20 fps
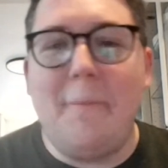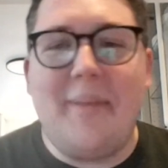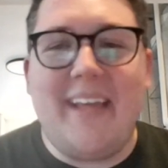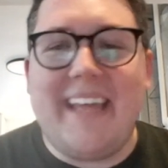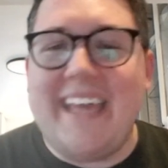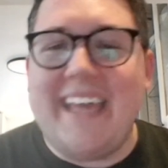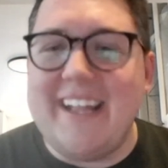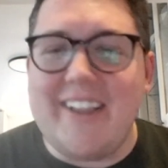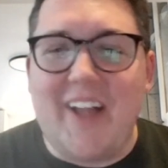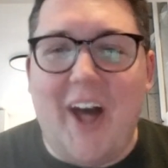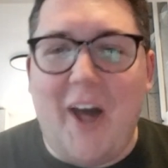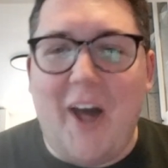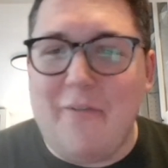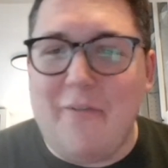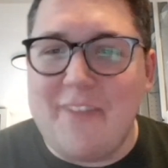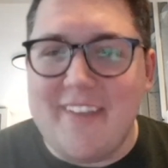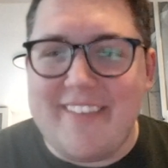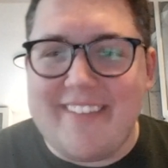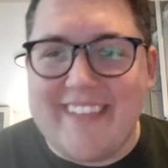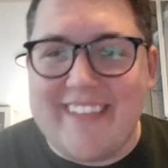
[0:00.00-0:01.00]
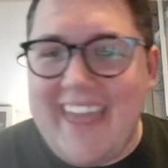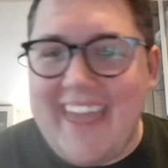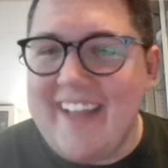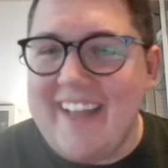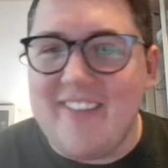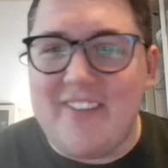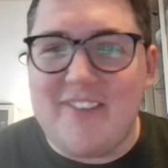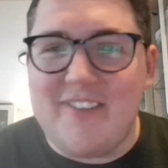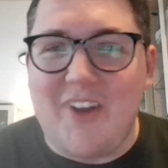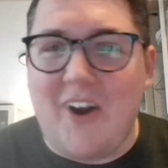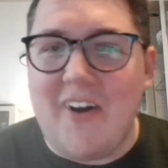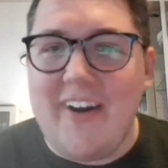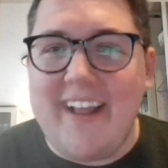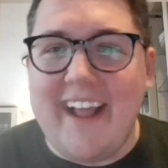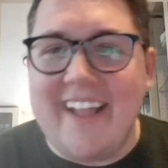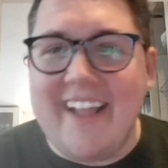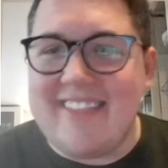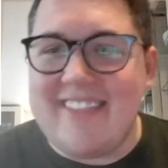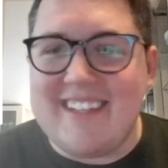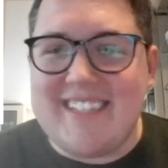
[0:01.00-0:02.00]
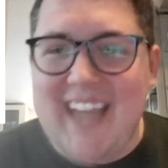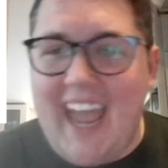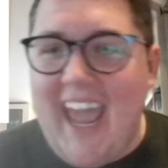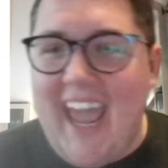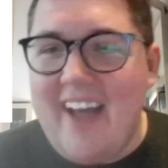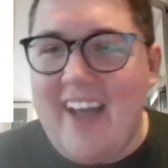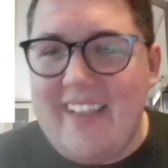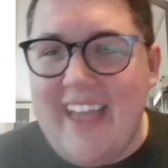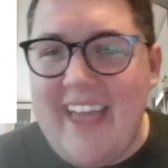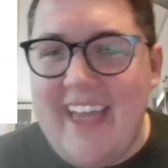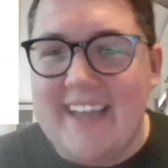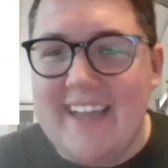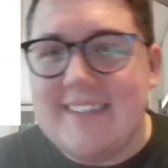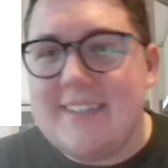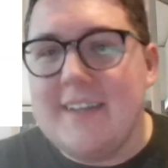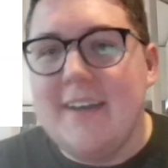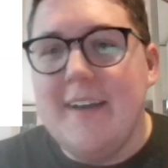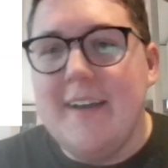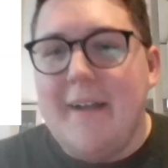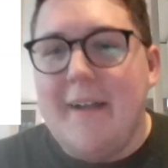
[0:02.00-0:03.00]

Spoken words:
peel off the skin, starting at the tail end,